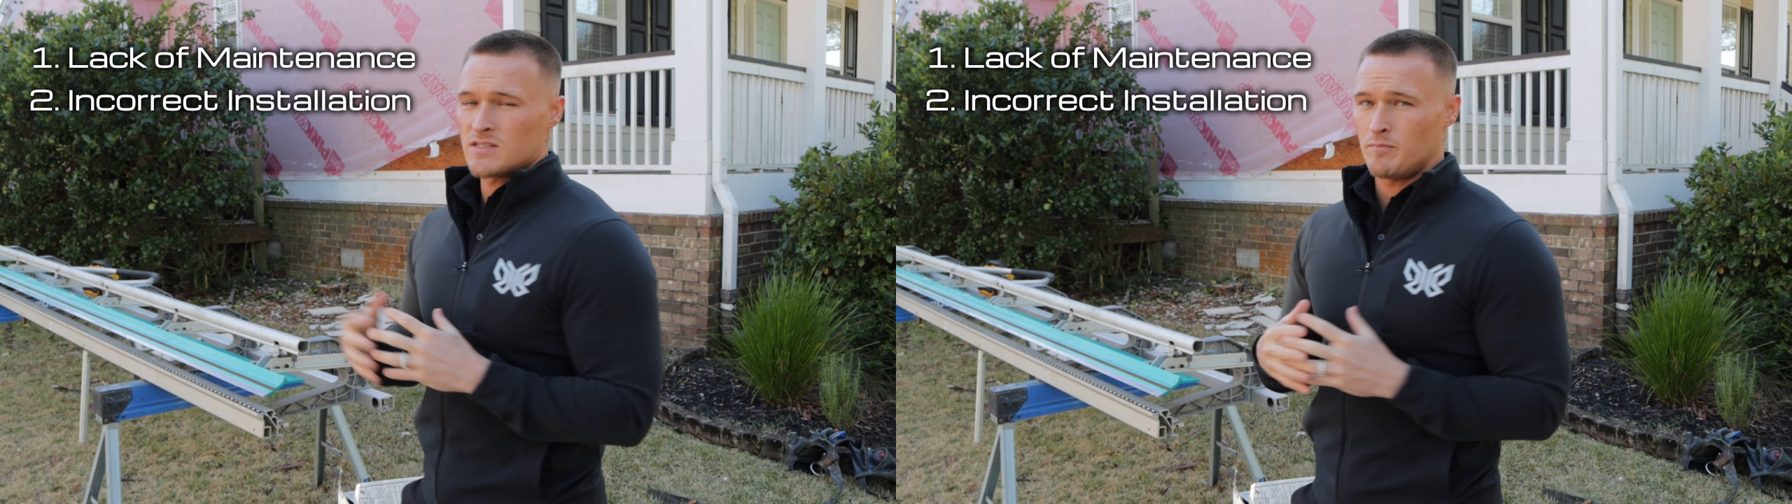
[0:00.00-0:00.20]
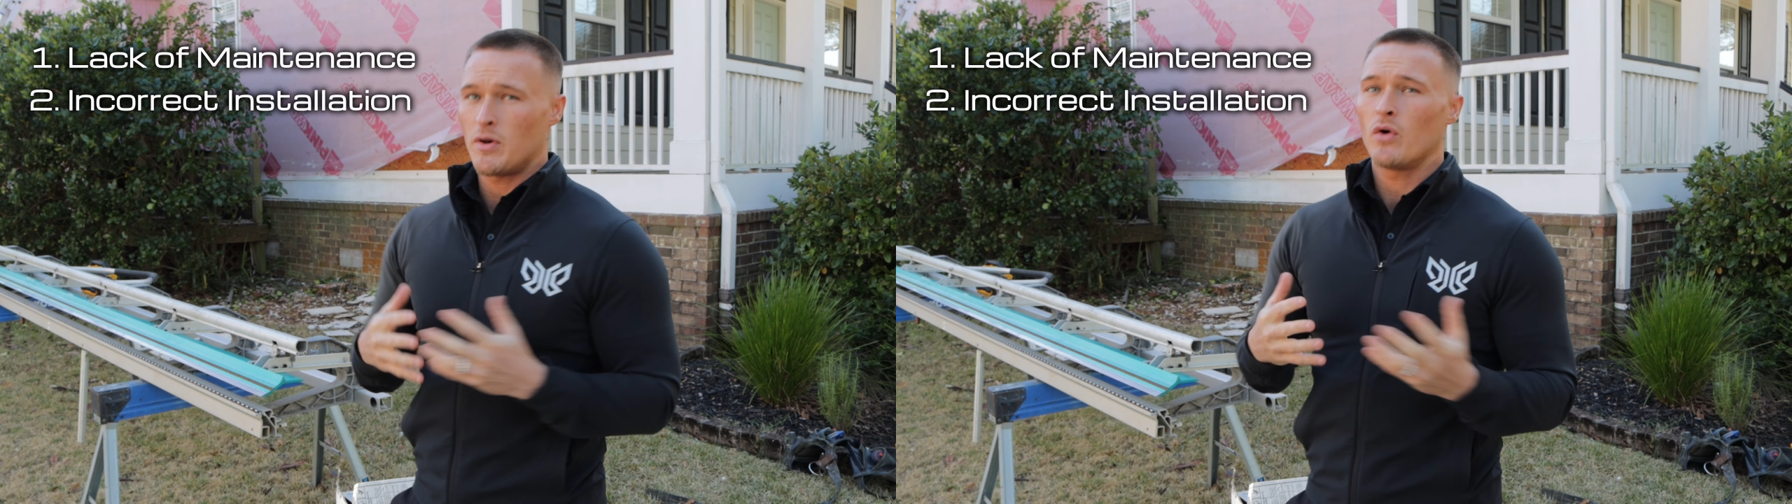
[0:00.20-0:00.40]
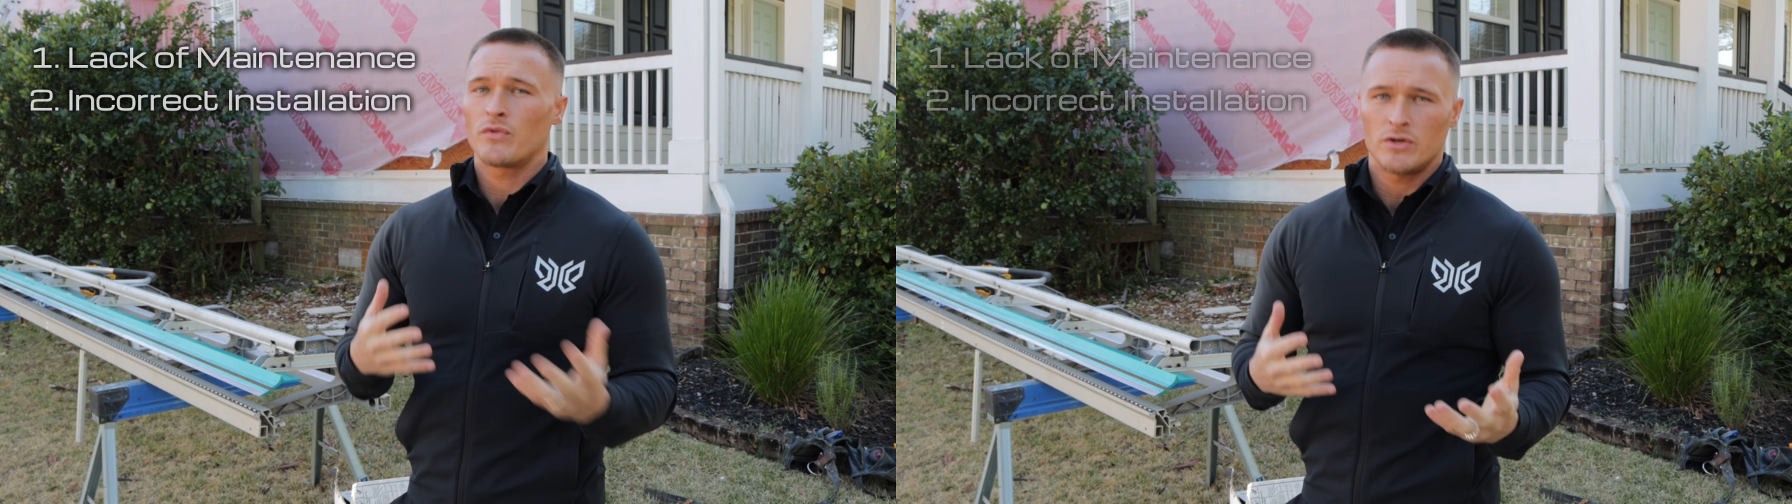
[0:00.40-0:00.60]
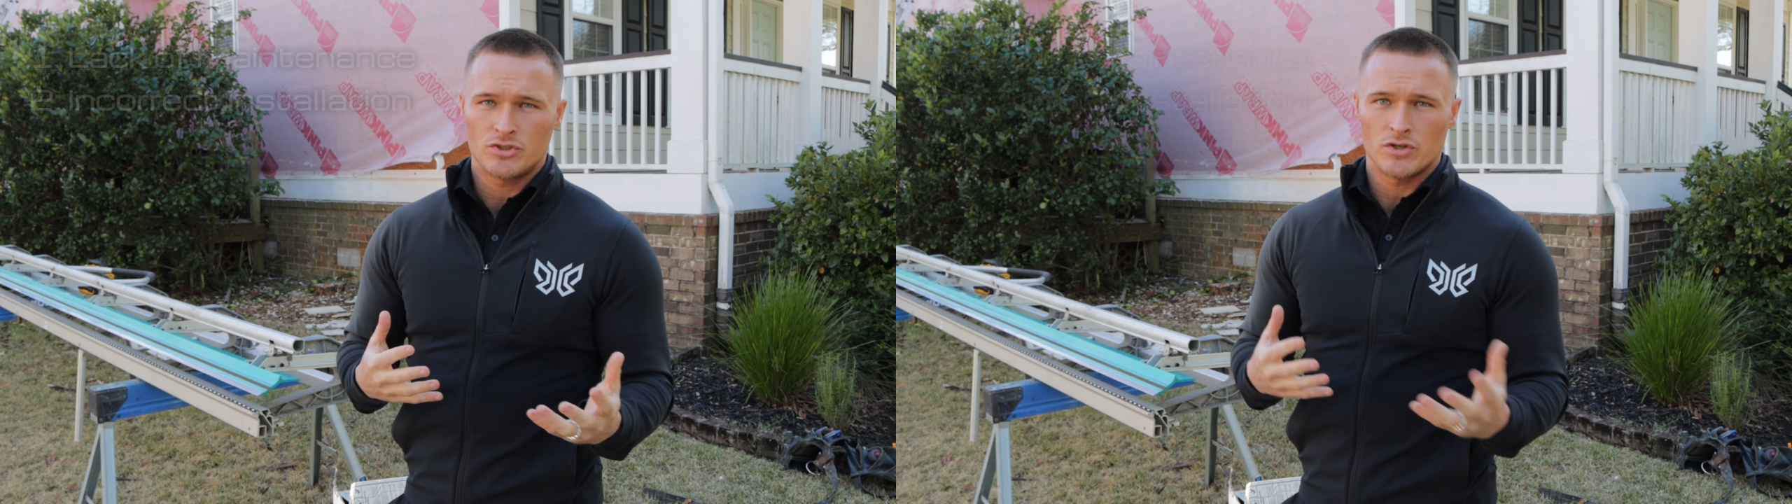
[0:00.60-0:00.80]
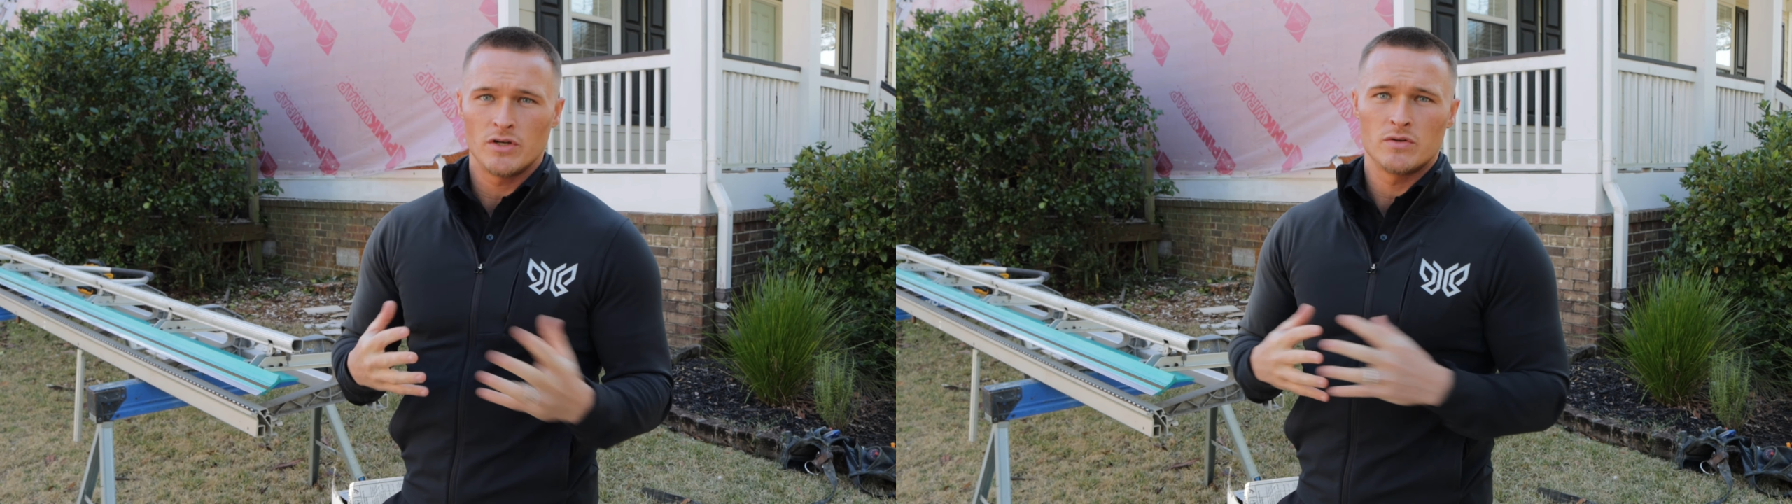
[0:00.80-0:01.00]
both are
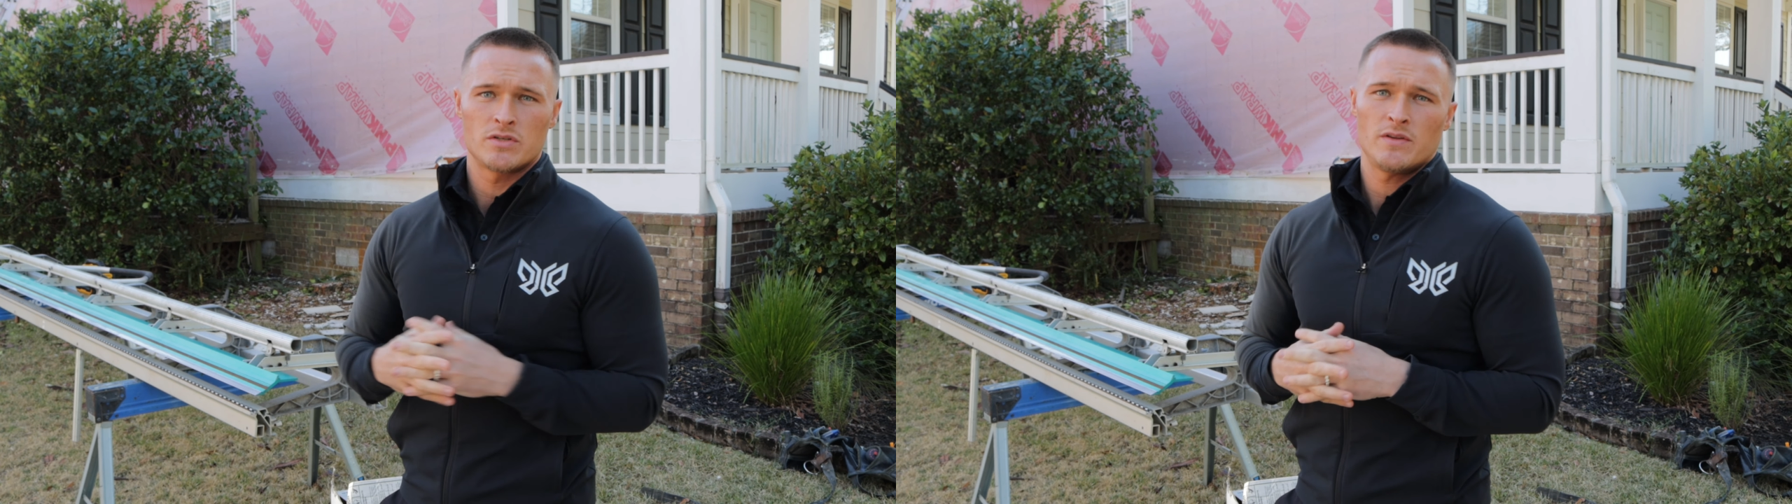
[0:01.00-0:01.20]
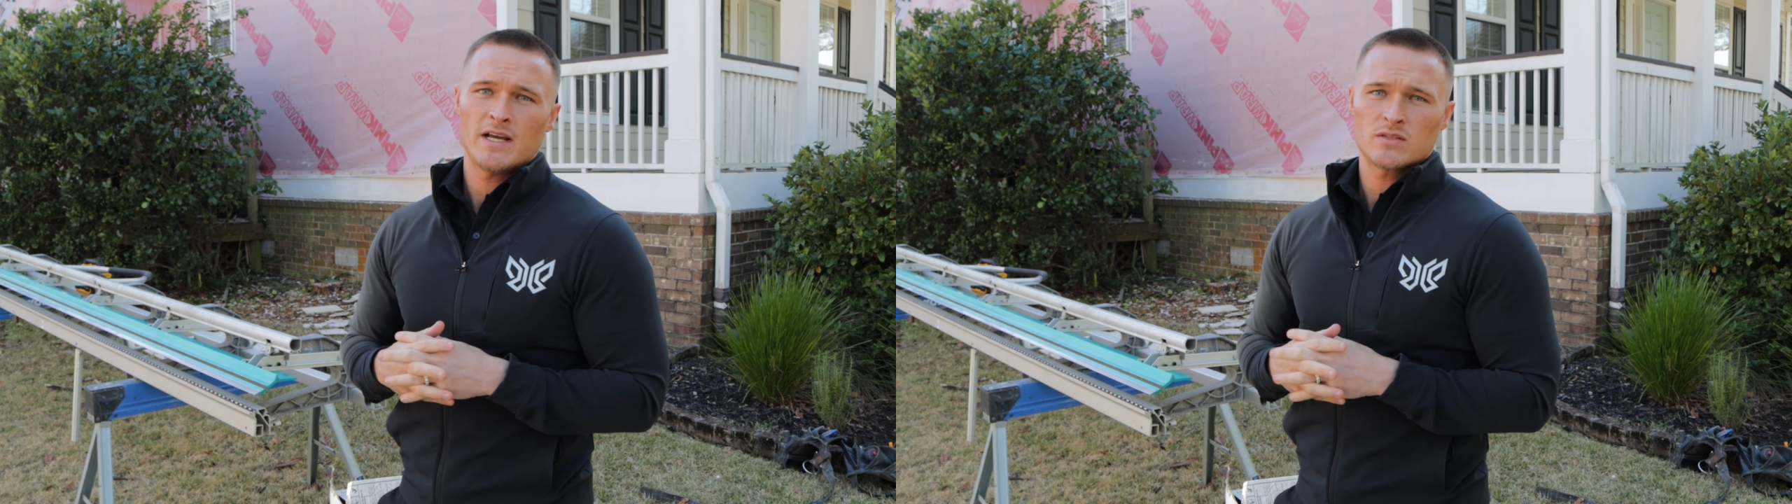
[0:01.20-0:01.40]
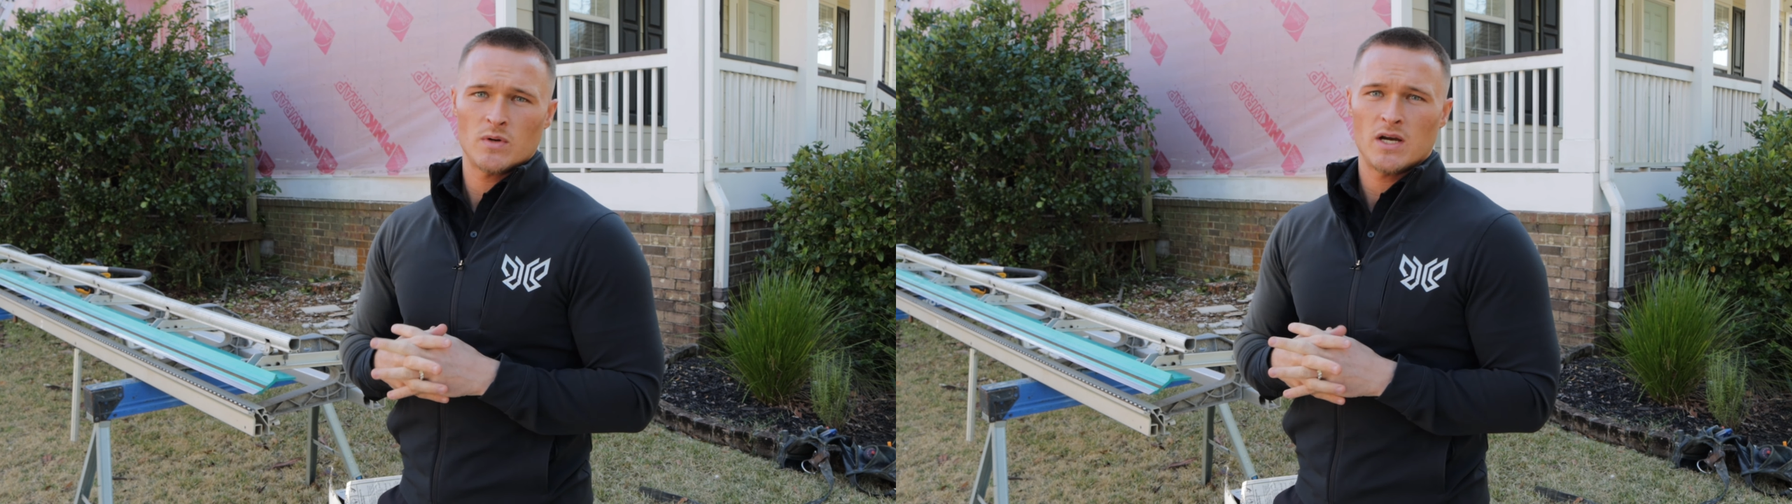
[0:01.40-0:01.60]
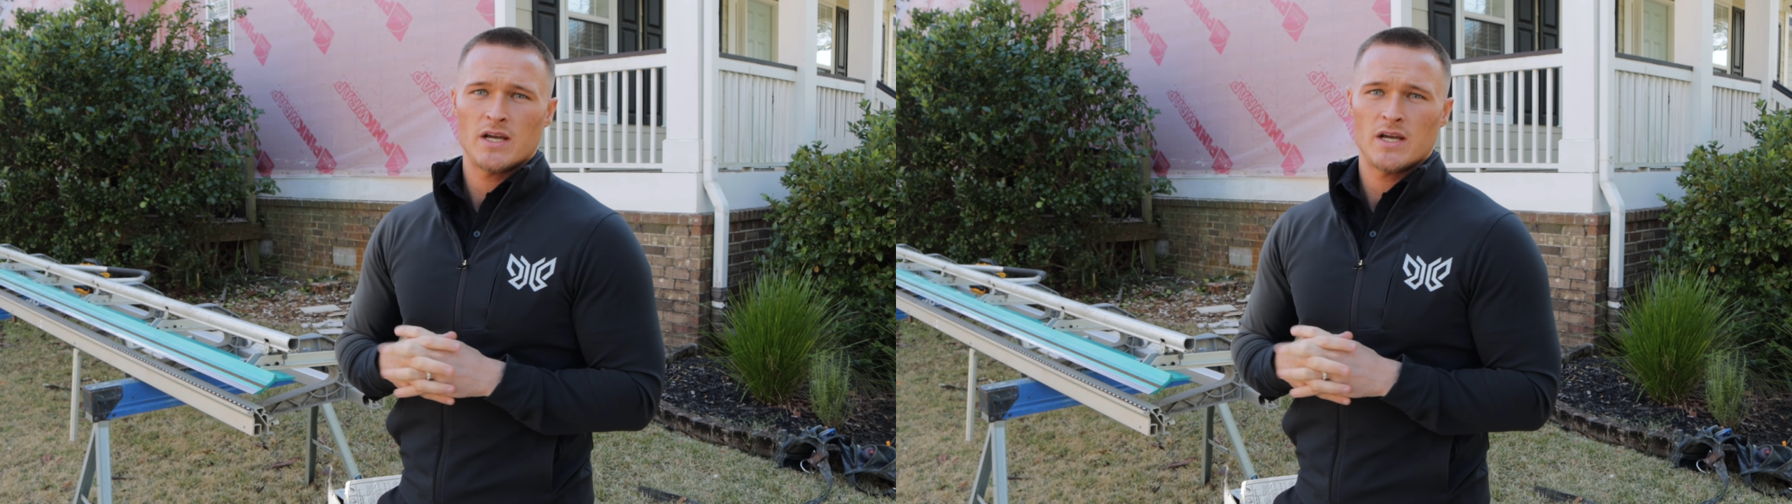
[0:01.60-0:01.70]
true, so that's why